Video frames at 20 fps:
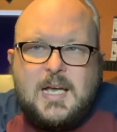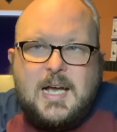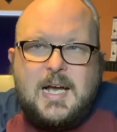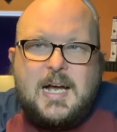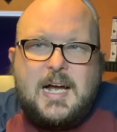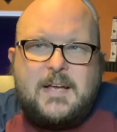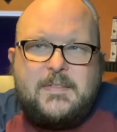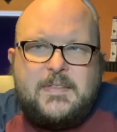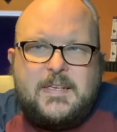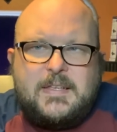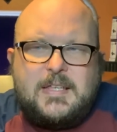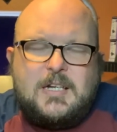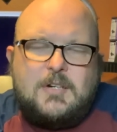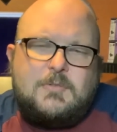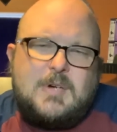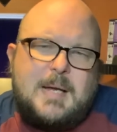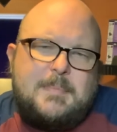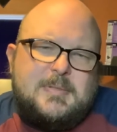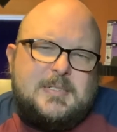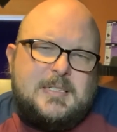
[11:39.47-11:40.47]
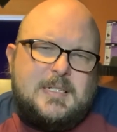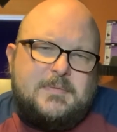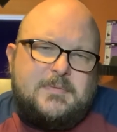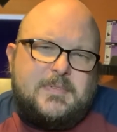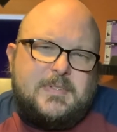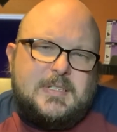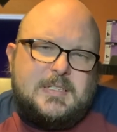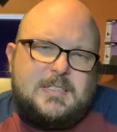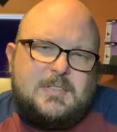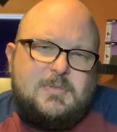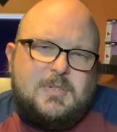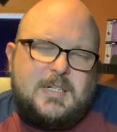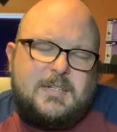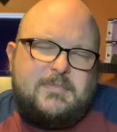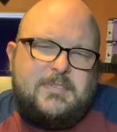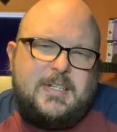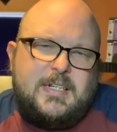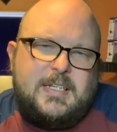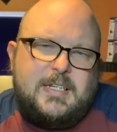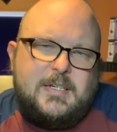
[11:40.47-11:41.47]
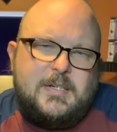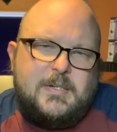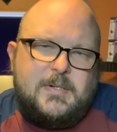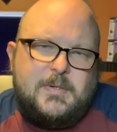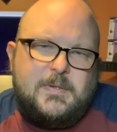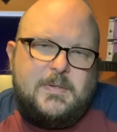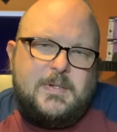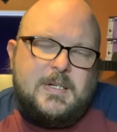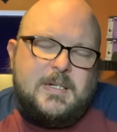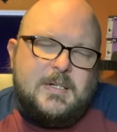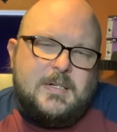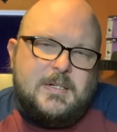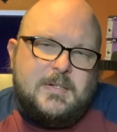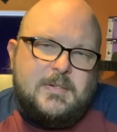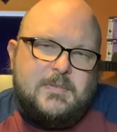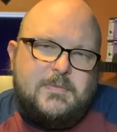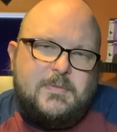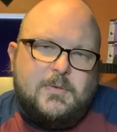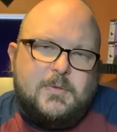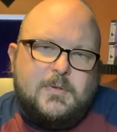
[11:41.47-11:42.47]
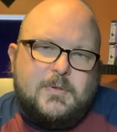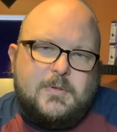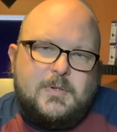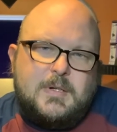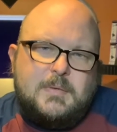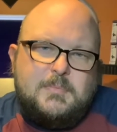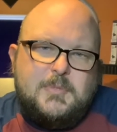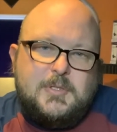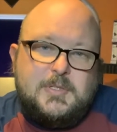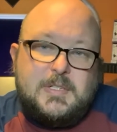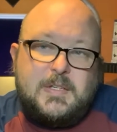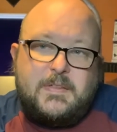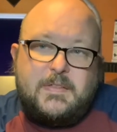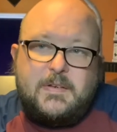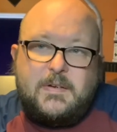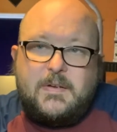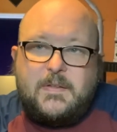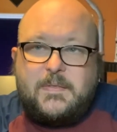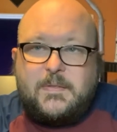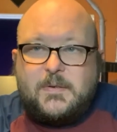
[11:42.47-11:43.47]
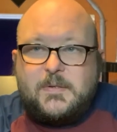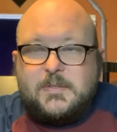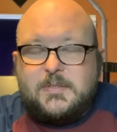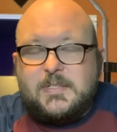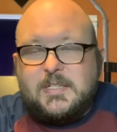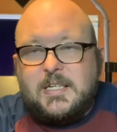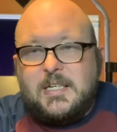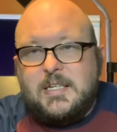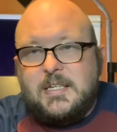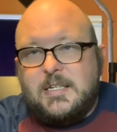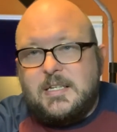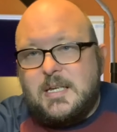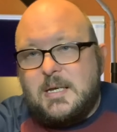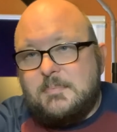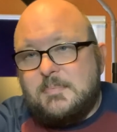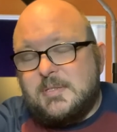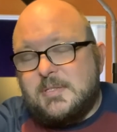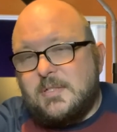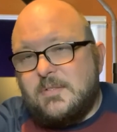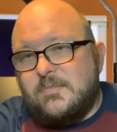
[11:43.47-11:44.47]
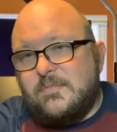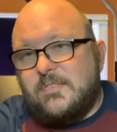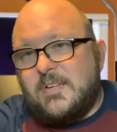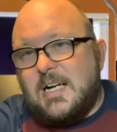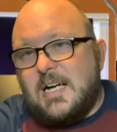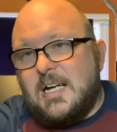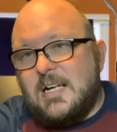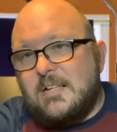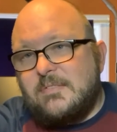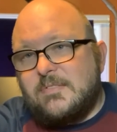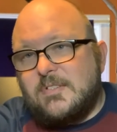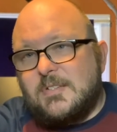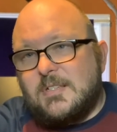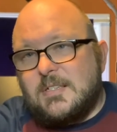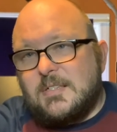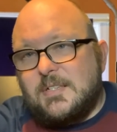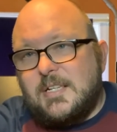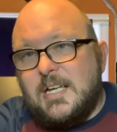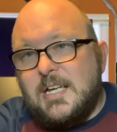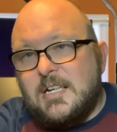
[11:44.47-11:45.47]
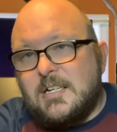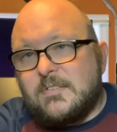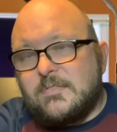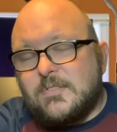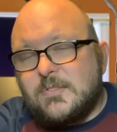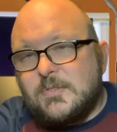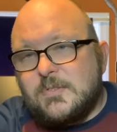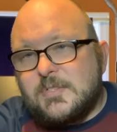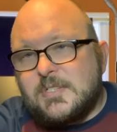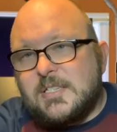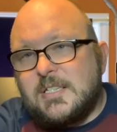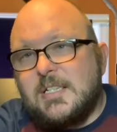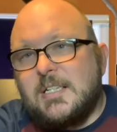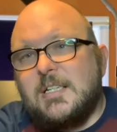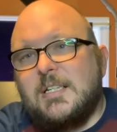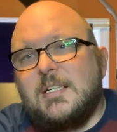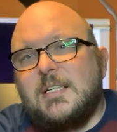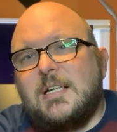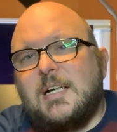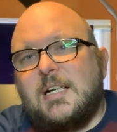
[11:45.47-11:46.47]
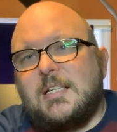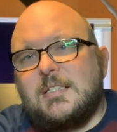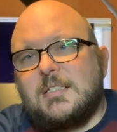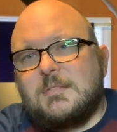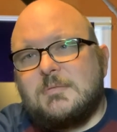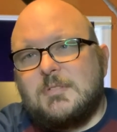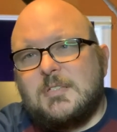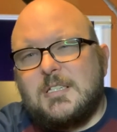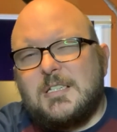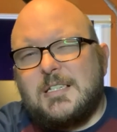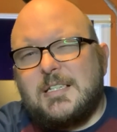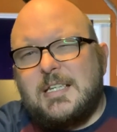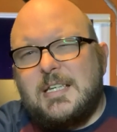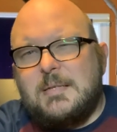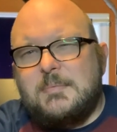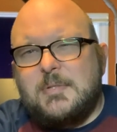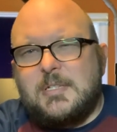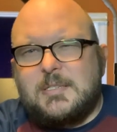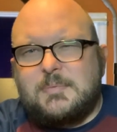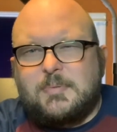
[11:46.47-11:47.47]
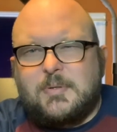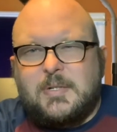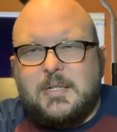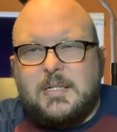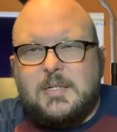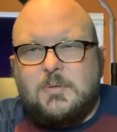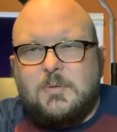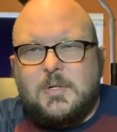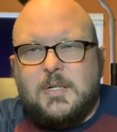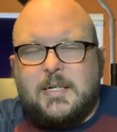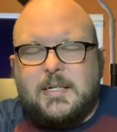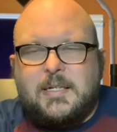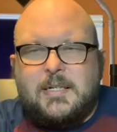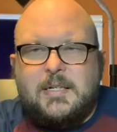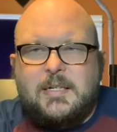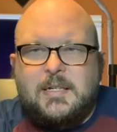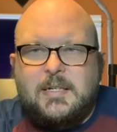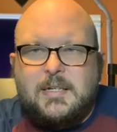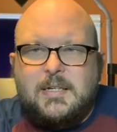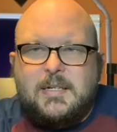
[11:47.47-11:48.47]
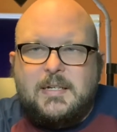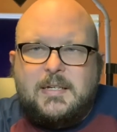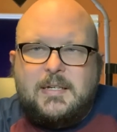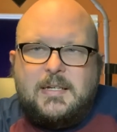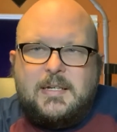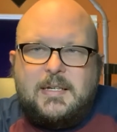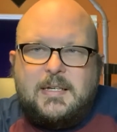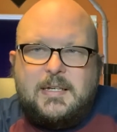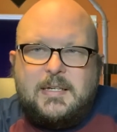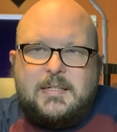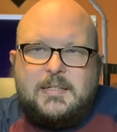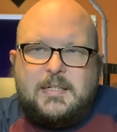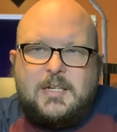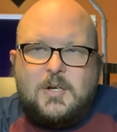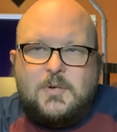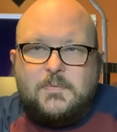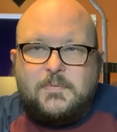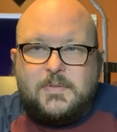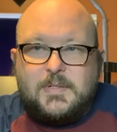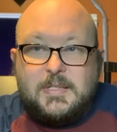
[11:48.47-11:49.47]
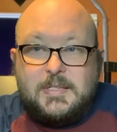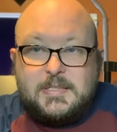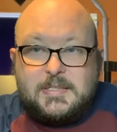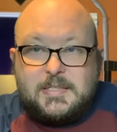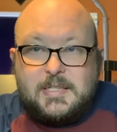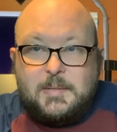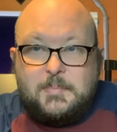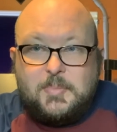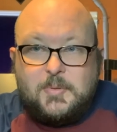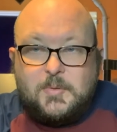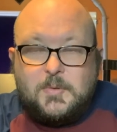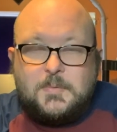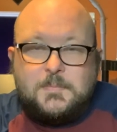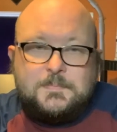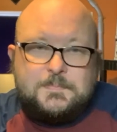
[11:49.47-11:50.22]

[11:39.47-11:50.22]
I think that'll wrap us up for this quick video for Music Theory Thursday, episode 5 on intervals. I just wanted to keep this pretty quick and hopefully simple,